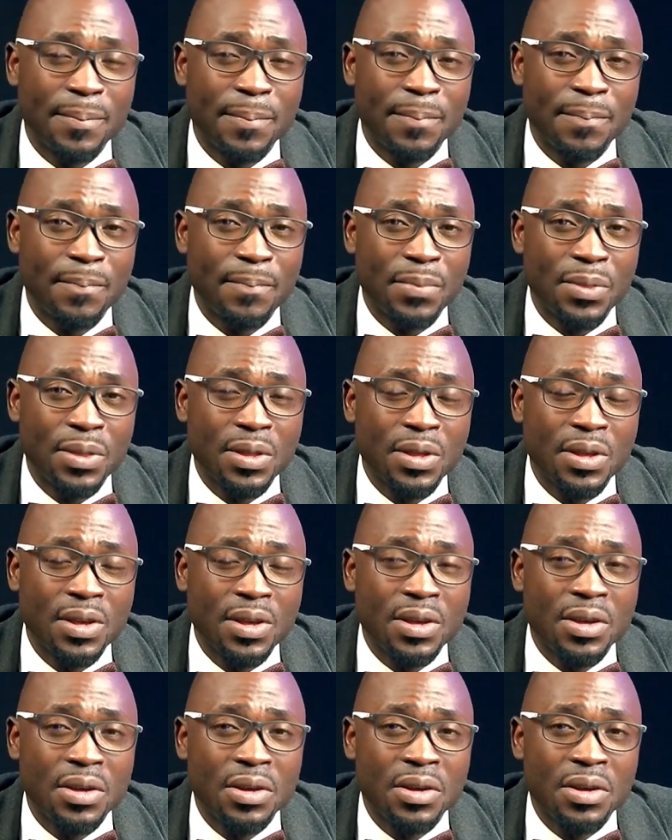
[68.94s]

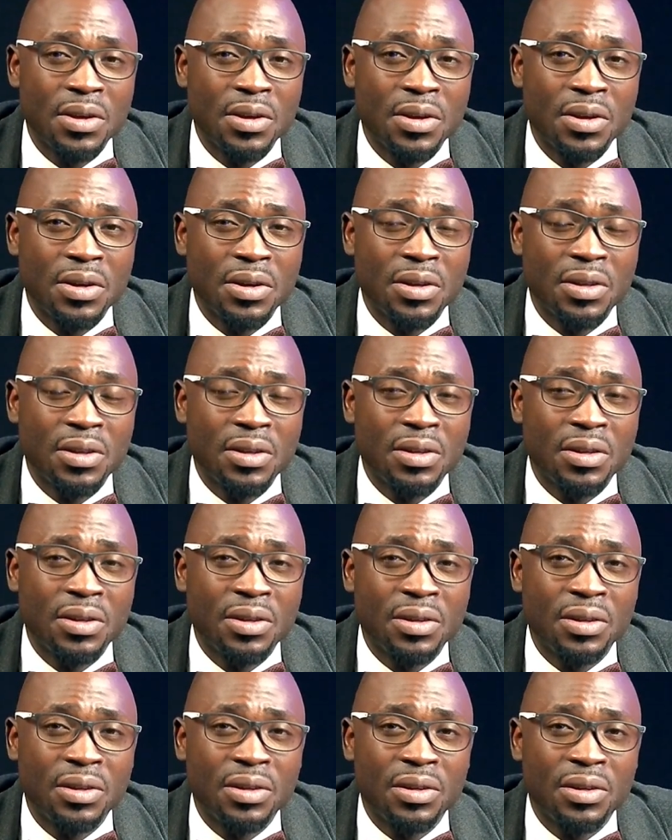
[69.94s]

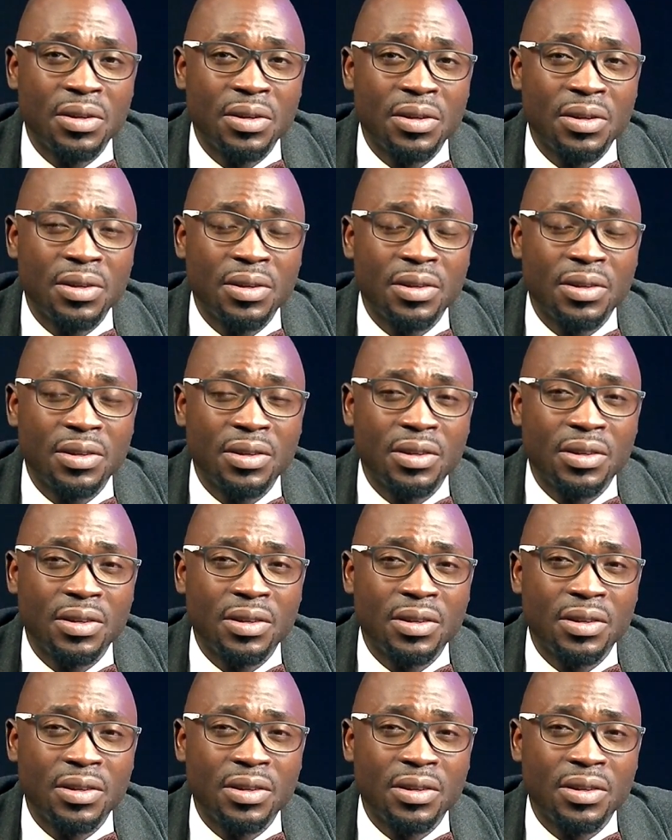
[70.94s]
Nobody speaks.